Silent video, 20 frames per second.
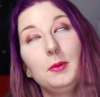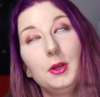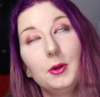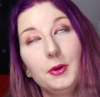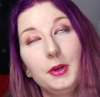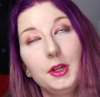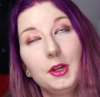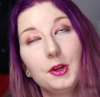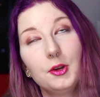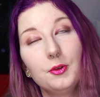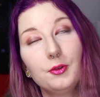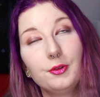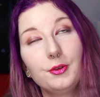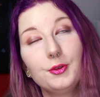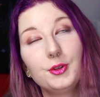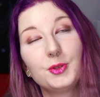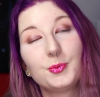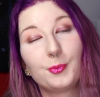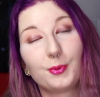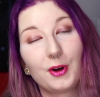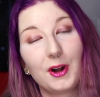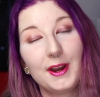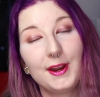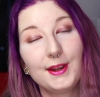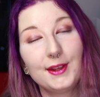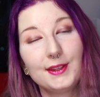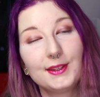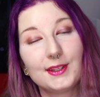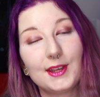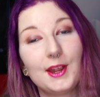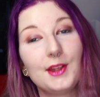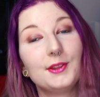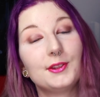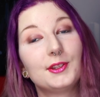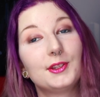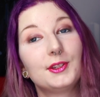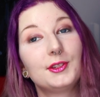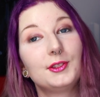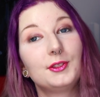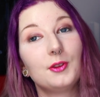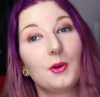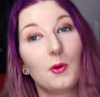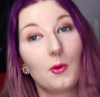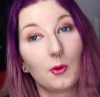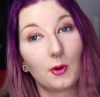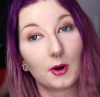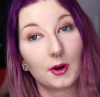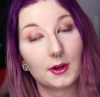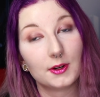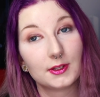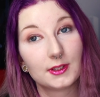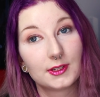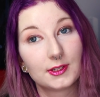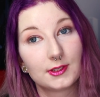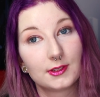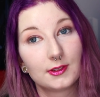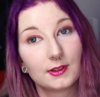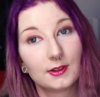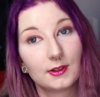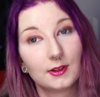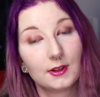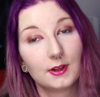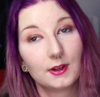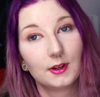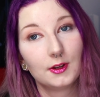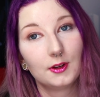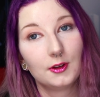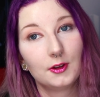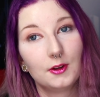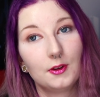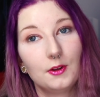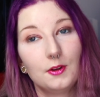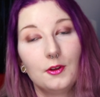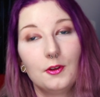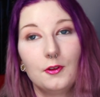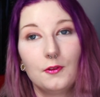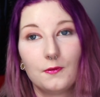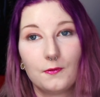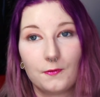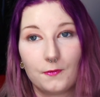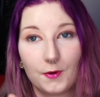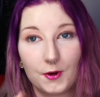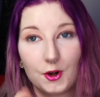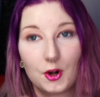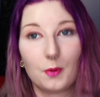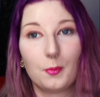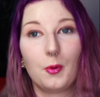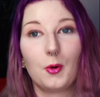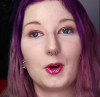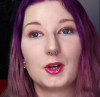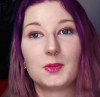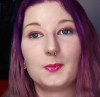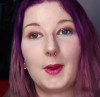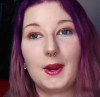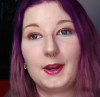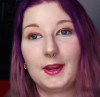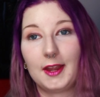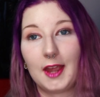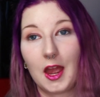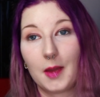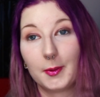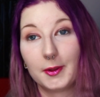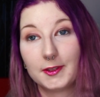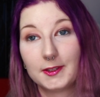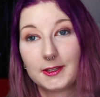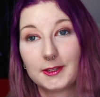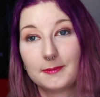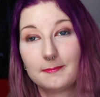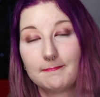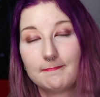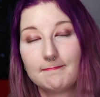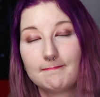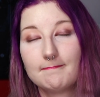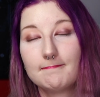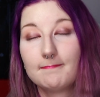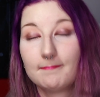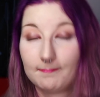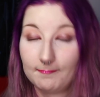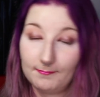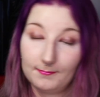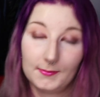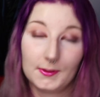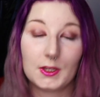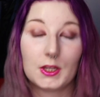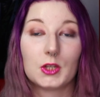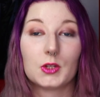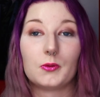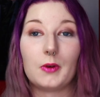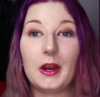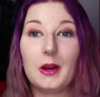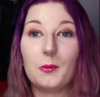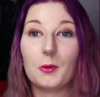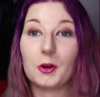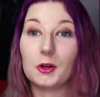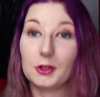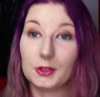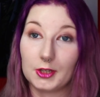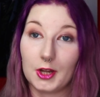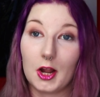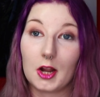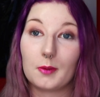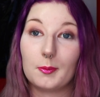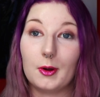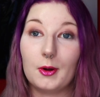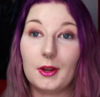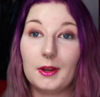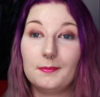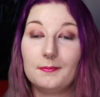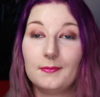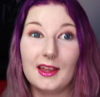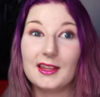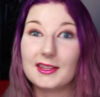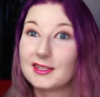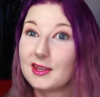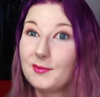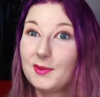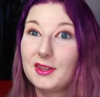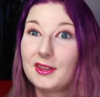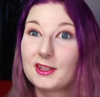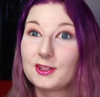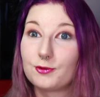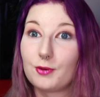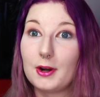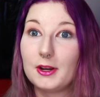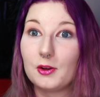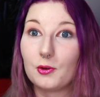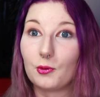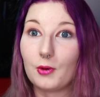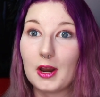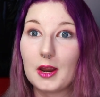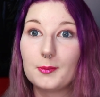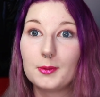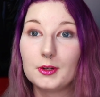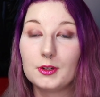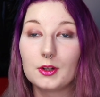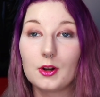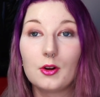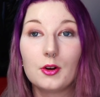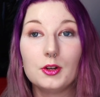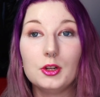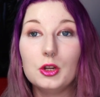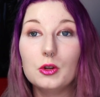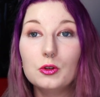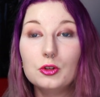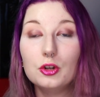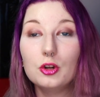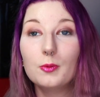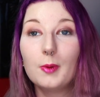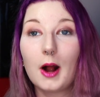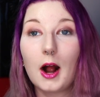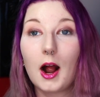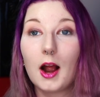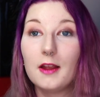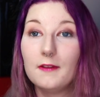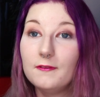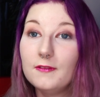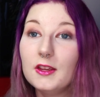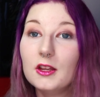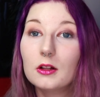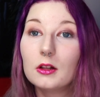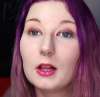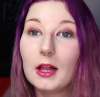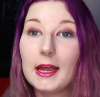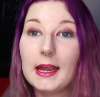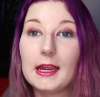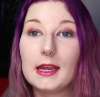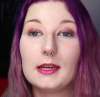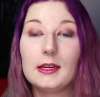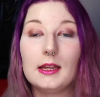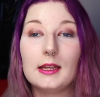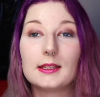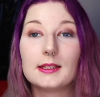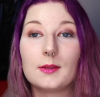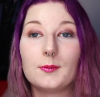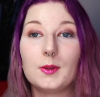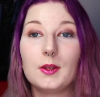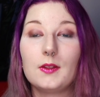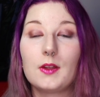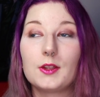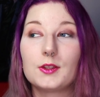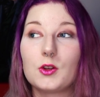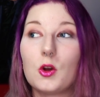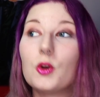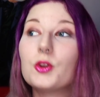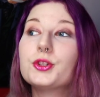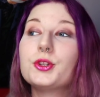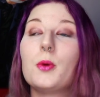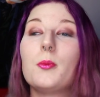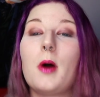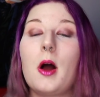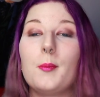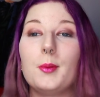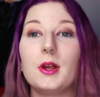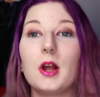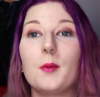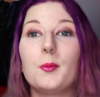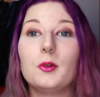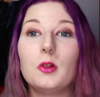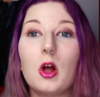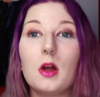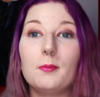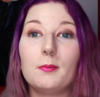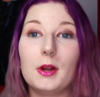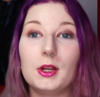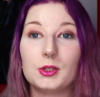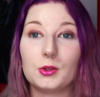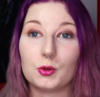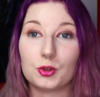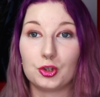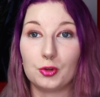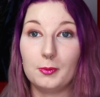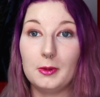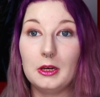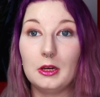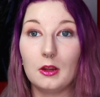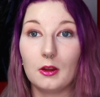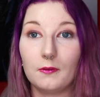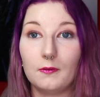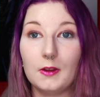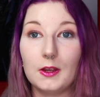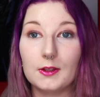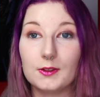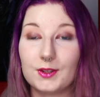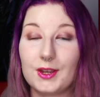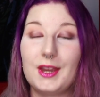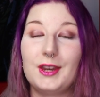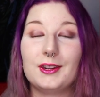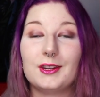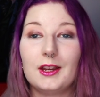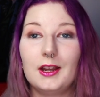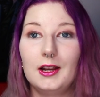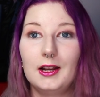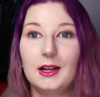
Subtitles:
beauty gurus, brands, and stores for your poor spending habits. That's right, we're going to talk about it. It's something that's running rampant on YouTube, I feel, and it's something that's also popping up a lot in my social media feeds, and